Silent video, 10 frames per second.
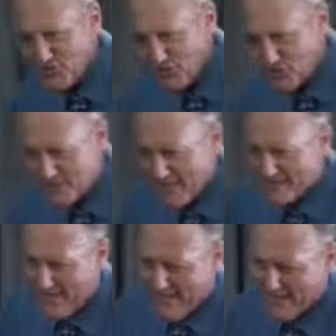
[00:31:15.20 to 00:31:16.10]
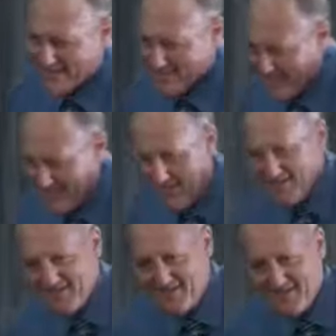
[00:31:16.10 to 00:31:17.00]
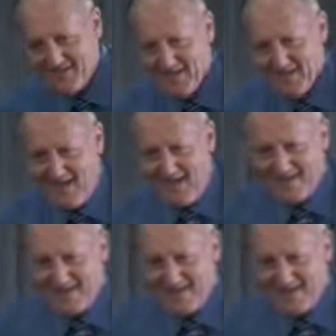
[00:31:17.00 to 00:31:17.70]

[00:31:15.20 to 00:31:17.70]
your Sunday dinner, I don't